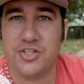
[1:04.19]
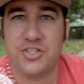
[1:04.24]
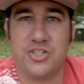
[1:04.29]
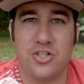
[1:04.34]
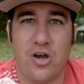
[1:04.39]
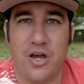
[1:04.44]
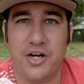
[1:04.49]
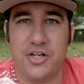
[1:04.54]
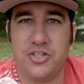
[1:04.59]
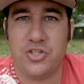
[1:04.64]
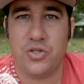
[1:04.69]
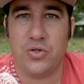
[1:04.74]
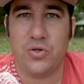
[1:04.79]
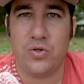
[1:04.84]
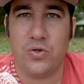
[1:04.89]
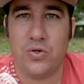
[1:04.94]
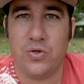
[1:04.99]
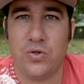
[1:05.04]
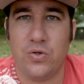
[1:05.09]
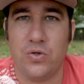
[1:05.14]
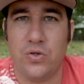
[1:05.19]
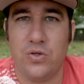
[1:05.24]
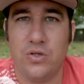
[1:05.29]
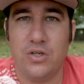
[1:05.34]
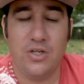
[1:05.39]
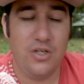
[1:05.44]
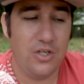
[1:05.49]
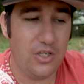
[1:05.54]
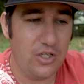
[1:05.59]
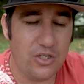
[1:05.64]
decided to,
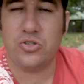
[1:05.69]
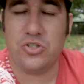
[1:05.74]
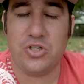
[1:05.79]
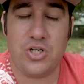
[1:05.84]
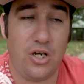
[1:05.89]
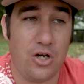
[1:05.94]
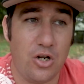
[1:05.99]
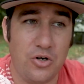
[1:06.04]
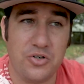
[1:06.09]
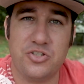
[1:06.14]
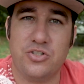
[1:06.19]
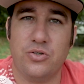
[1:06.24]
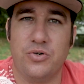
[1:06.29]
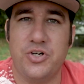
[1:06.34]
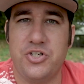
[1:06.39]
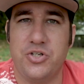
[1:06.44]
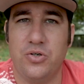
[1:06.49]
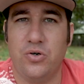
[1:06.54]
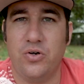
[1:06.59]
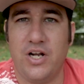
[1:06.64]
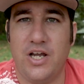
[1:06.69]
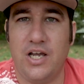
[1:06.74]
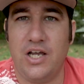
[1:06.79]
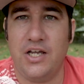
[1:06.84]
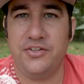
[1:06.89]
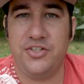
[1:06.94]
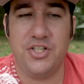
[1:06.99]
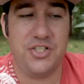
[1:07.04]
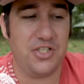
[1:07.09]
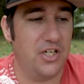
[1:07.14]
long story short,
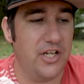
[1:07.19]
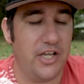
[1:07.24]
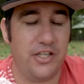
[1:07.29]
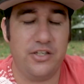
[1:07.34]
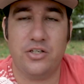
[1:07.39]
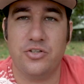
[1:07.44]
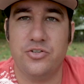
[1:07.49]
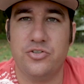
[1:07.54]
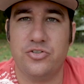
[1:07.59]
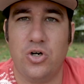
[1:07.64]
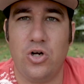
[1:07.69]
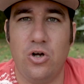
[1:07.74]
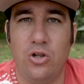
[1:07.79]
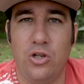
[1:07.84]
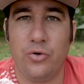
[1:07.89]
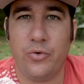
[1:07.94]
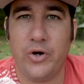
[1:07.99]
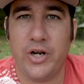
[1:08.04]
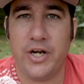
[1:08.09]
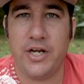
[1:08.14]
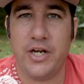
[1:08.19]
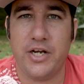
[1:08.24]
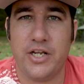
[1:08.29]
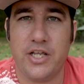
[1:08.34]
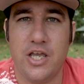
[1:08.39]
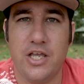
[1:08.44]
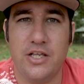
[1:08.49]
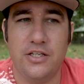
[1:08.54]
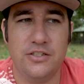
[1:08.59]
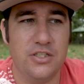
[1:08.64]
uh, disconnect the controller and
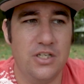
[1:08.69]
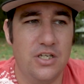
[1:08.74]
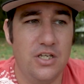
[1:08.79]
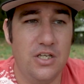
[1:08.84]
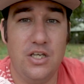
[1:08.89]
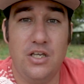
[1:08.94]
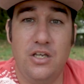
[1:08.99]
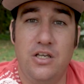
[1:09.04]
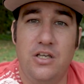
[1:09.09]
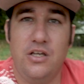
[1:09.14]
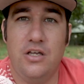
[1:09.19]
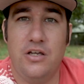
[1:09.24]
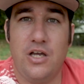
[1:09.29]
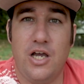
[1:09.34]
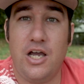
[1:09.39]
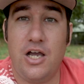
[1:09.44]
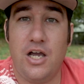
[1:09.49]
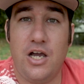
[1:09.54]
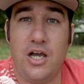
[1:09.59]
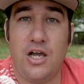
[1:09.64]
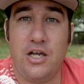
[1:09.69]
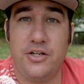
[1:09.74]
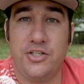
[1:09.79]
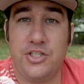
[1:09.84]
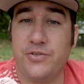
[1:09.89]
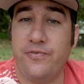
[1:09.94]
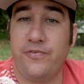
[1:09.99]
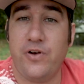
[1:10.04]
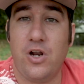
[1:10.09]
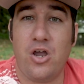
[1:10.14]
uh,
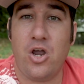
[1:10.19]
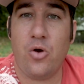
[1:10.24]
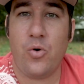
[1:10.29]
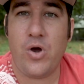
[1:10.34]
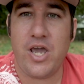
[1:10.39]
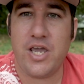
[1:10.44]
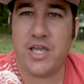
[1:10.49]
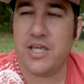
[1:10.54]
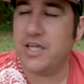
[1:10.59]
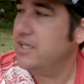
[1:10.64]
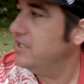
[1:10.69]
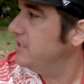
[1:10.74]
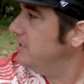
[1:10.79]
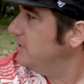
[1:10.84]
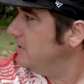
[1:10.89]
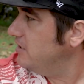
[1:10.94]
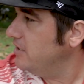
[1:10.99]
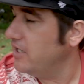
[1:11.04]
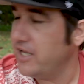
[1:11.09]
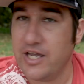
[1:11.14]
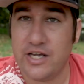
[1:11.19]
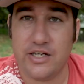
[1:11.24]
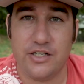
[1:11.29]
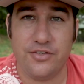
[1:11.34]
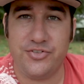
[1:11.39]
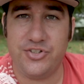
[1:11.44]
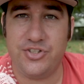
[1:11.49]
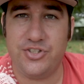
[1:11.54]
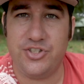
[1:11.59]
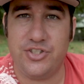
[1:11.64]
just fly away.
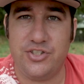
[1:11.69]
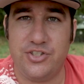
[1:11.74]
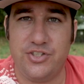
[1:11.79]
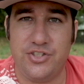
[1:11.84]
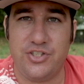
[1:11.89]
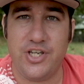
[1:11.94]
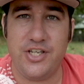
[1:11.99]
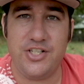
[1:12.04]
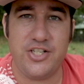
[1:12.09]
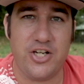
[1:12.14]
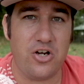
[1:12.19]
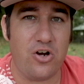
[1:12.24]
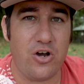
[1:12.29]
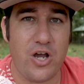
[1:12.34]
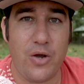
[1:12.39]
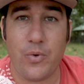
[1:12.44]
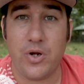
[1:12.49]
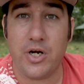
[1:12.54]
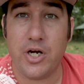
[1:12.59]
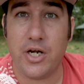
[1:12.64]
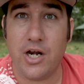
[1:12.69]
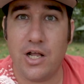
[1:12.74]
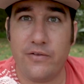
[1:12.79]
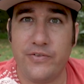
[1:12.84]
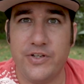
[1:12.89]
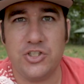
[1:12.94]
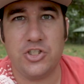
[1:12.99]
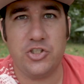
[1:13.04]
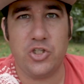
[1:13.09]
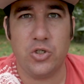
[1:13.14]
Now, DJI wanted
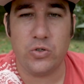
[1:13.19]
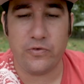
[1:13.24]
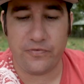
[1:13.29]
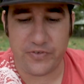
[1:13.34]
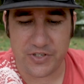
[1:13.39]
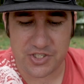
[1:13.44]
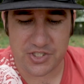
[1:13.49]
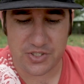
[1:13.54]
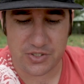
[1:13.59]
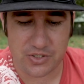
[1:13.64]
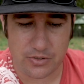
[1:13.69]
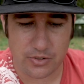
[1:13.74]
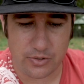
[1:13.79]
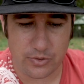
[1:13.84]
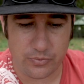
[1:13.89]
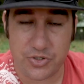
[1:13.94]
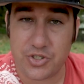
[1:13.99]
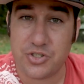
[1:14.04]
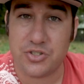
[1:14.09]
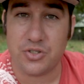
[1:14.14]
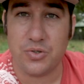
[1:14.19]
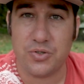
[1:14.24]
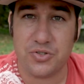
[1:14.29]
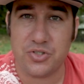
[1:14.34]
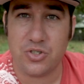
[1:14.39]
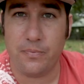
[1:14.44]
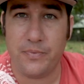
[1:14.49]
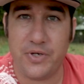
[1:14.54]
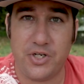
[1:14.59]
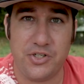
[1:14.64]
nothing to do with this, which is
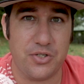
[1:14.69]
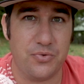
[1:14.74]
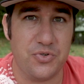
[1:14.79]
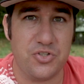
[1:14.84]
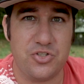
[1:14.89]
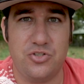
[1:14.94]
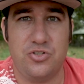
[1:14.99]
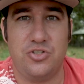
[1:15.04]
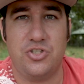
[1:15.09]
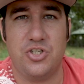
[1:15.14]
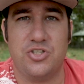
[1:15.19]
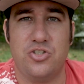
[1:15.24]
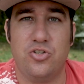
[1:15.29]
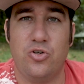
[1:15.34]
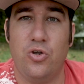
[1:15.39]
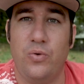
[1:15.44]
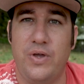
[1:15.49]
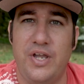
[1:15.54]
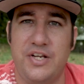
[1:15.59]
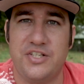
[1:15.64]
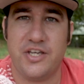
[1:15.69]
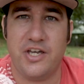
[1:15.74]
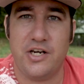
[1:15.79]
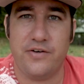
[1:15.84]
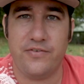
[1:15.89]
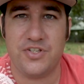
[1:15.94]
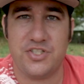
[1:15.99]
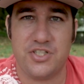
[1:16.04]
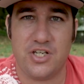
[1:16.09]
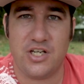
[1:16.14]
awesome because it was just two weeks out
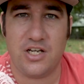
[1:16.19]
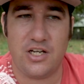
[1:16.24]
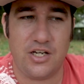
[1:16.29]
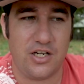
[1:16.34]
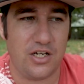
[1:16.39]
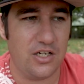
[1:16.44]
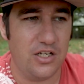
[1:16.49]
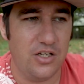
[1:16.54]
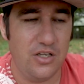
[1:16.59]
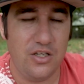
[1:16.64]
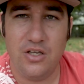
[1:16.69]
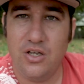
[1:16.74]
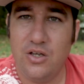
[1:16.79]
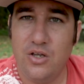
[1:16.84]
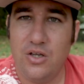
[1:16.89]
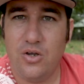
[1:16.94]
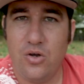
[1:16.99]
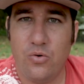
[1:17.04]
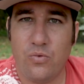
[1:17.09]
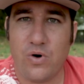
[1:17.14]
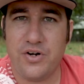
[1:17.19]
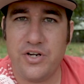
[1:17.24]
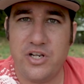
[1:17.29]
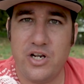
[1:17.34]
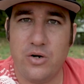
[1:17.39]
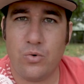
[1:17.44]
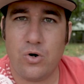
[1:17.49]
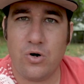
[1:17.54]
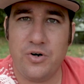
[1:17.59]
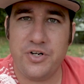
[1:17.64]
of its uh, one
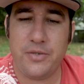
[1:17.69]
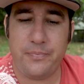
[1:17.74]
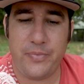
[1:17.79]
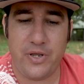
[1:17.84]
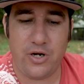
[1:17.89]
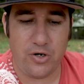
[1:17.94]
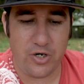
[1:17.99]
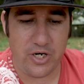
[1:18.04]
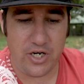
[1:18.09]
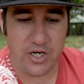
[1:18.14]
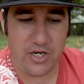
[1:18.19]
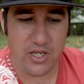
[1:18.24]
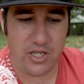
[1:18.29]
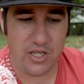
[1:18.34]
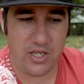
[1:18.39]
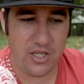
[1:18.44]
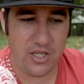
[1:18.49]
year warranty period.